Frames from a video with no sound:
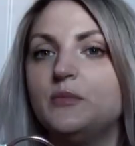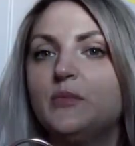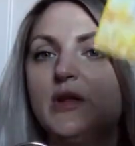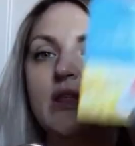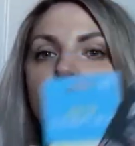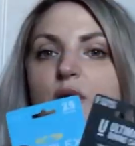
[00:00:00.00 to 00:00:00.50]

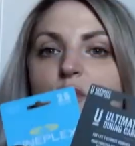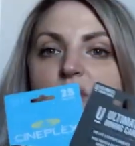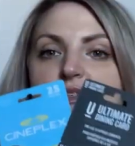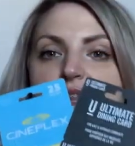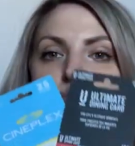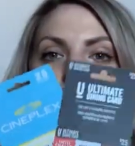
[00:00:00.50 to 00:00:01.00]
but then I
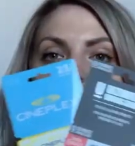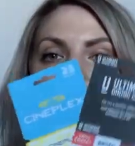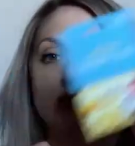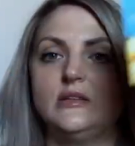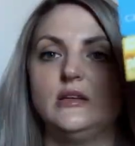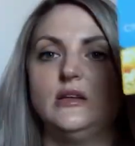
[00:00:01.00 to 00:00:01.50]
wanted to put
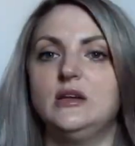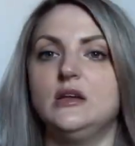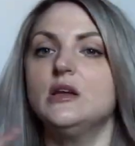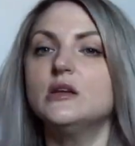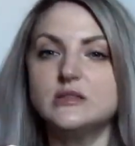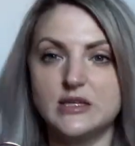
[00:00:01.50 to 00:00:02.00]
it
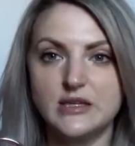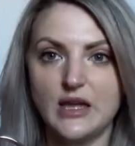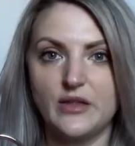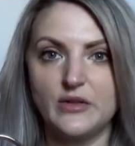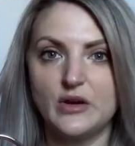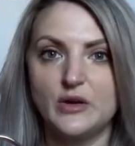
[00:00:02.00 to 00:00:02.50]

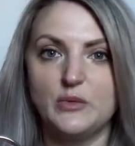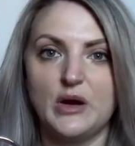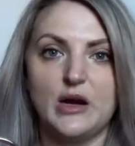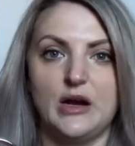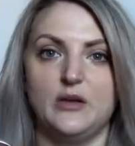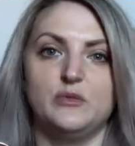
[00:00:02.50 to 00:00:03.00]
together
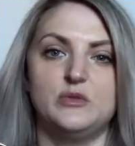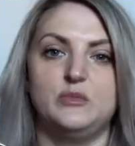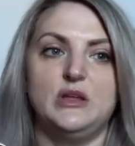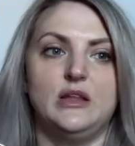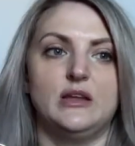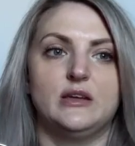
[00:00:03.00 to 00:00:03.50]
where it would
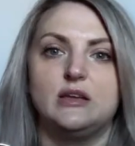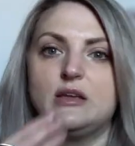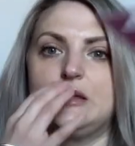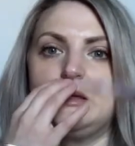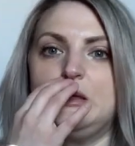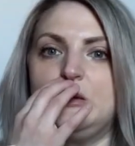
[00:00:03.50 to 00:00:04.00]
be like
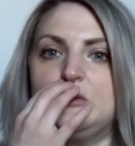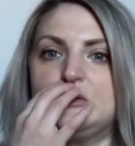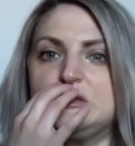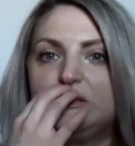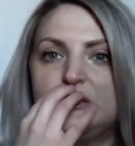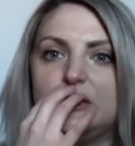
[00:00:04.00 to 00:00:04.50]
cute.
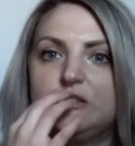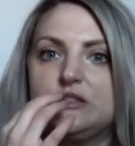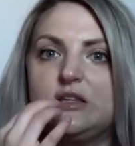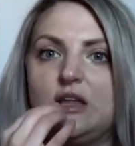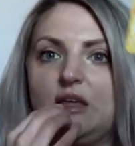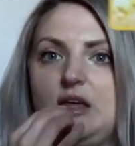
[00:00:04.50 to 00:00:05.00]
It's not just
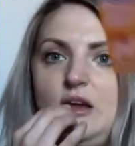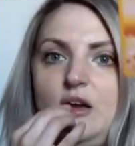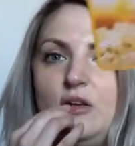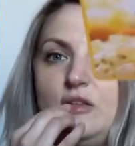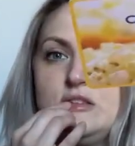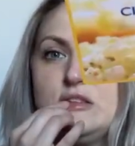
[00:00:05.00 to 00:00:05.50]
like,
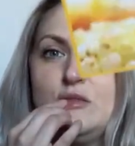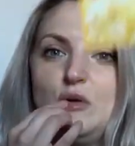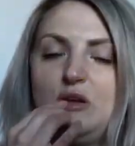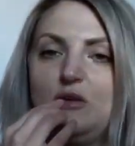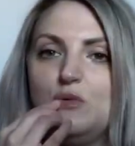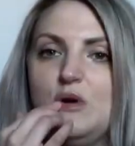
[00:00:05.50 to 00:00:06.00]
here, this is what
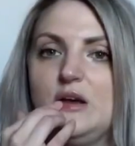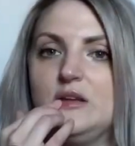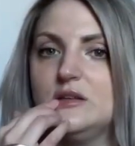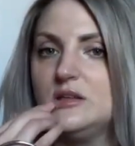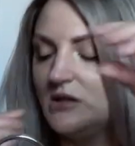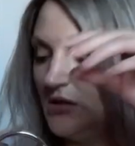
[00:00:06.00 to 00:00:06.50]
you won.